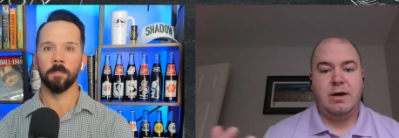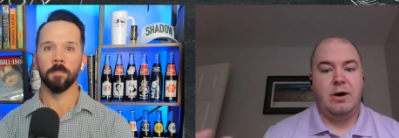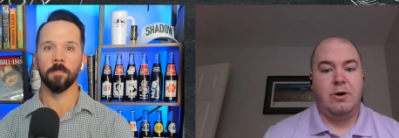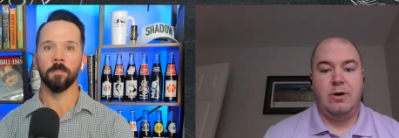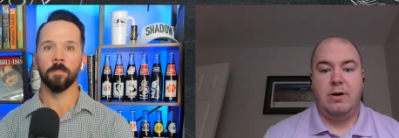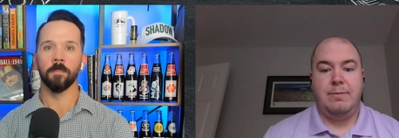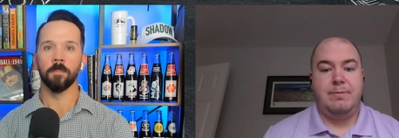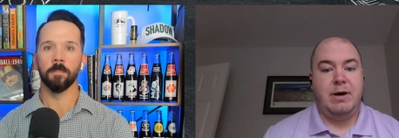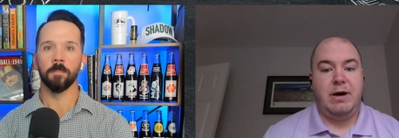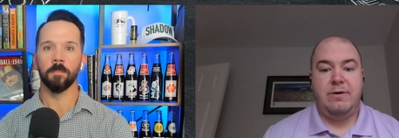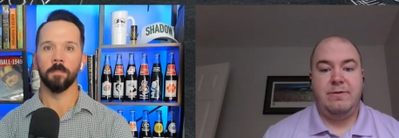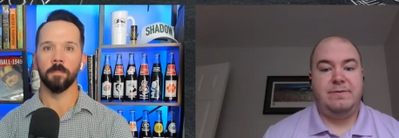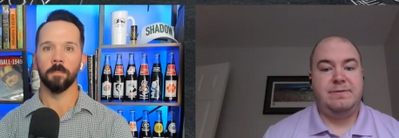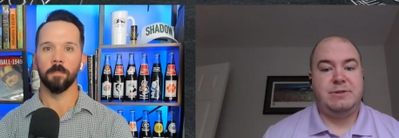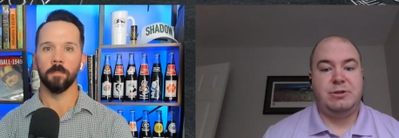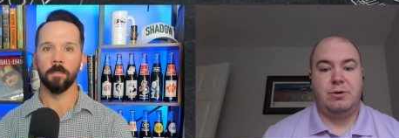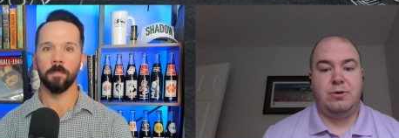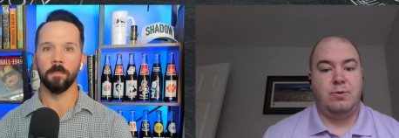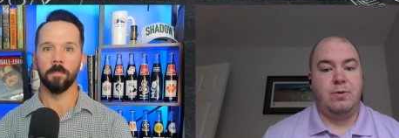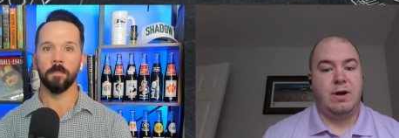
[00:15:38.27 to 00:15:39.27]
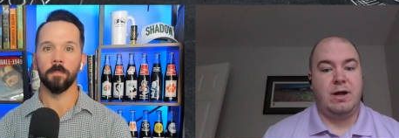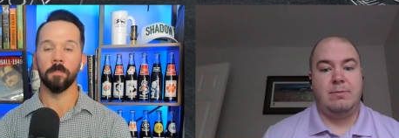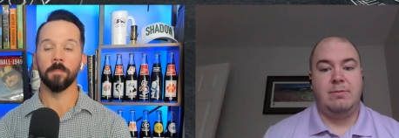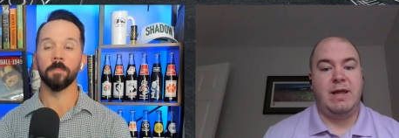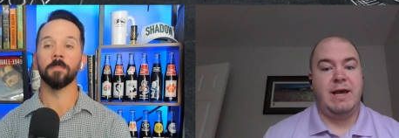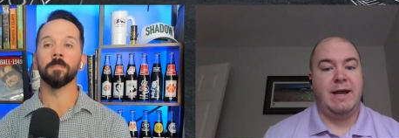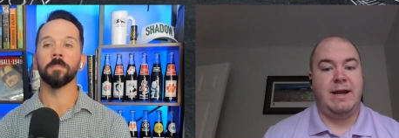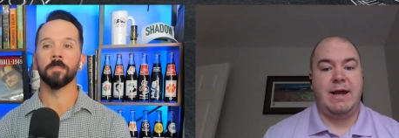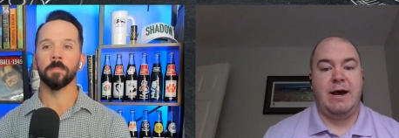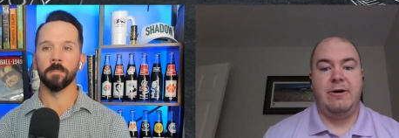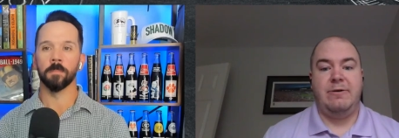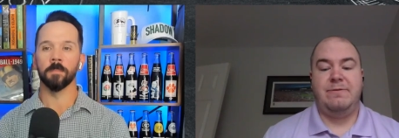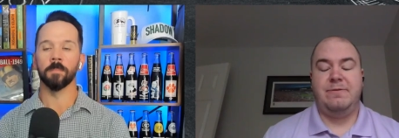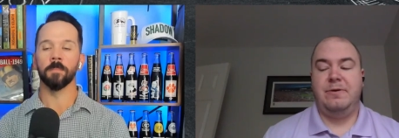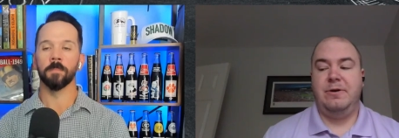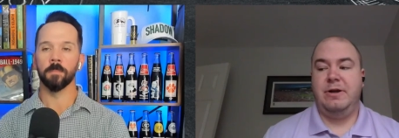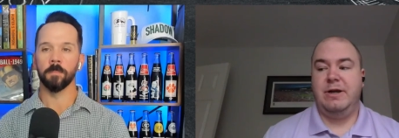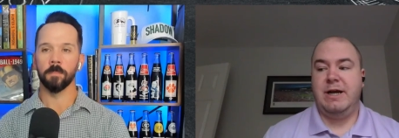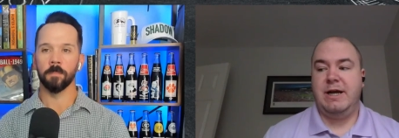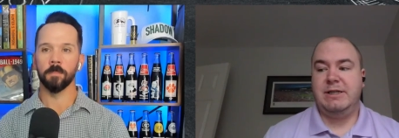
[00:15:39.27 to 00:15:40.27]
Speaker 1: above sort of what I'm laying out
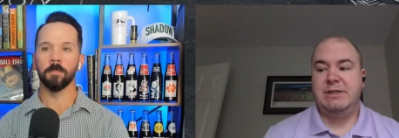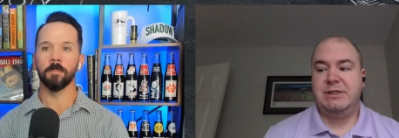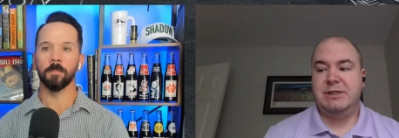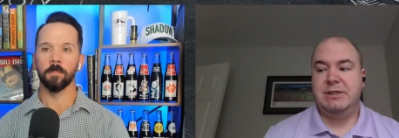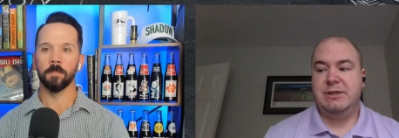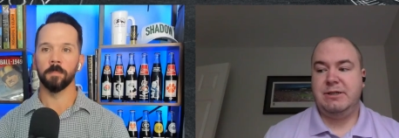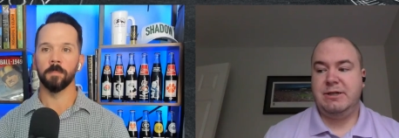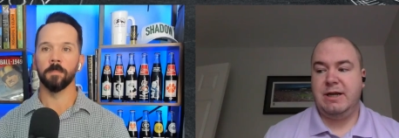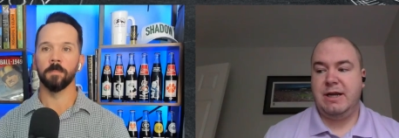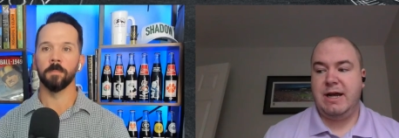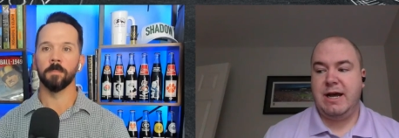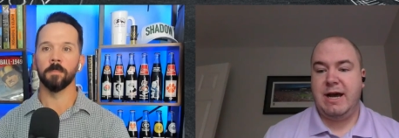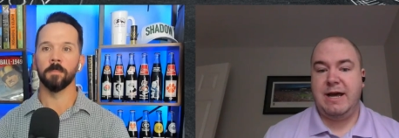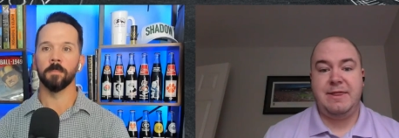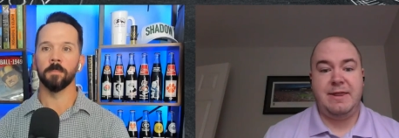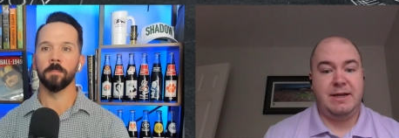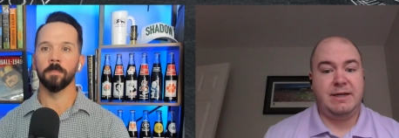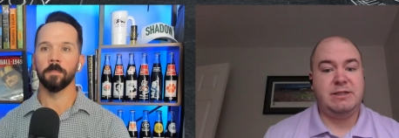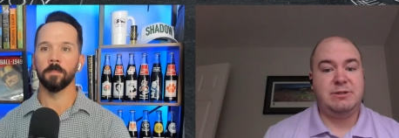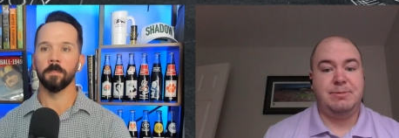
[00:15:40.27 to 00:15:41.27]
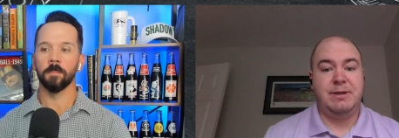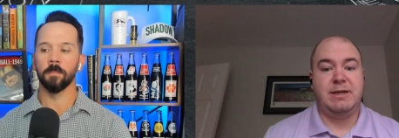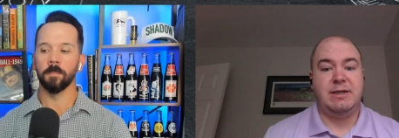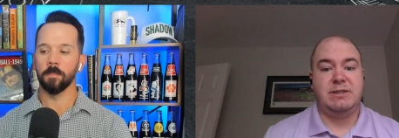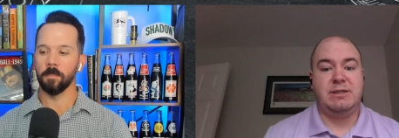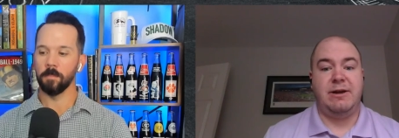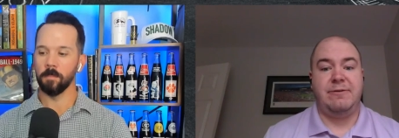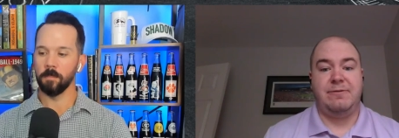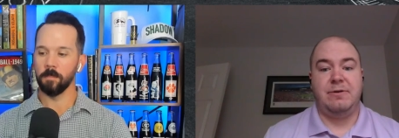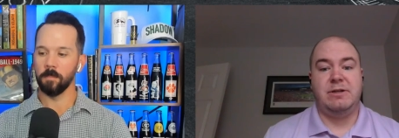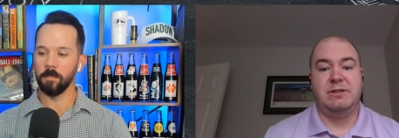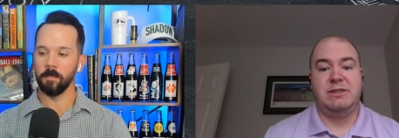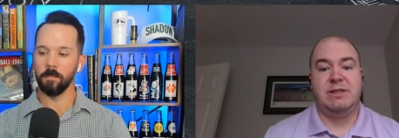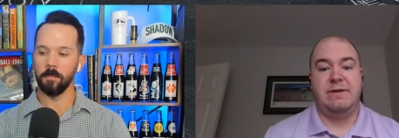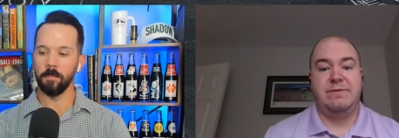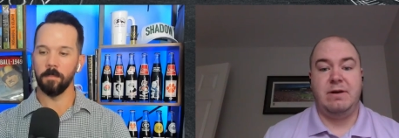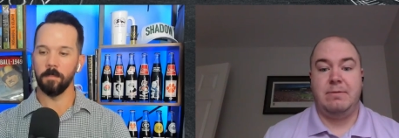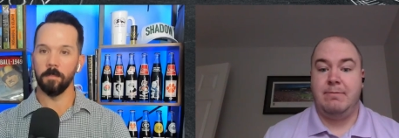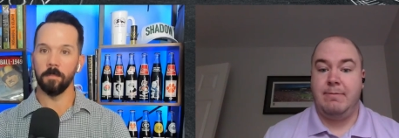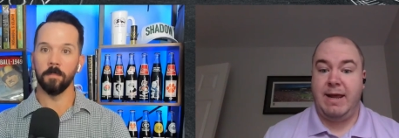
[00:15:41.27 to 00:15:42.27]
for you guys here, I think it's because that front
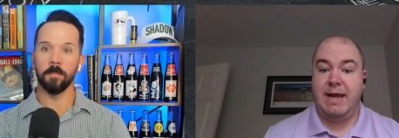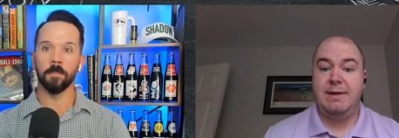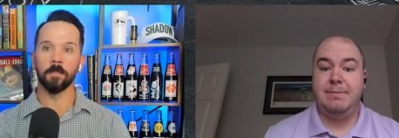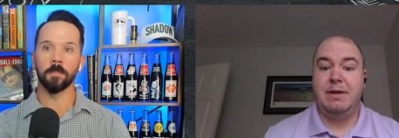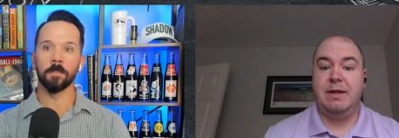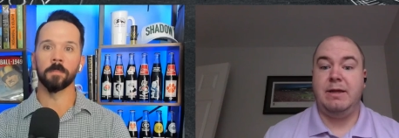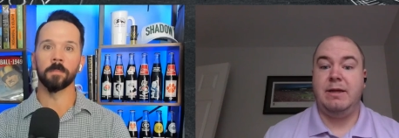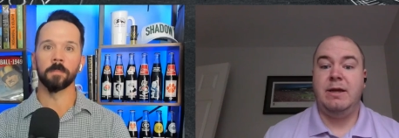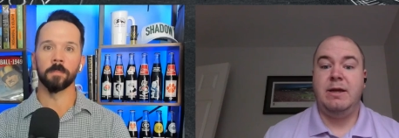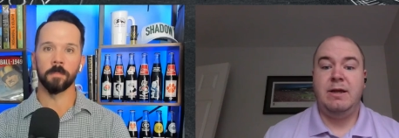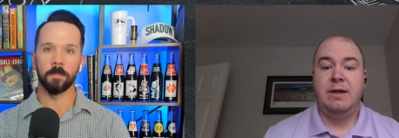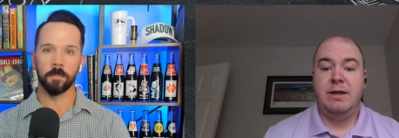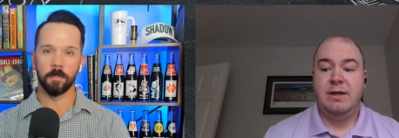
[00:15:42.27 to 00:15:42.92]
seven maybe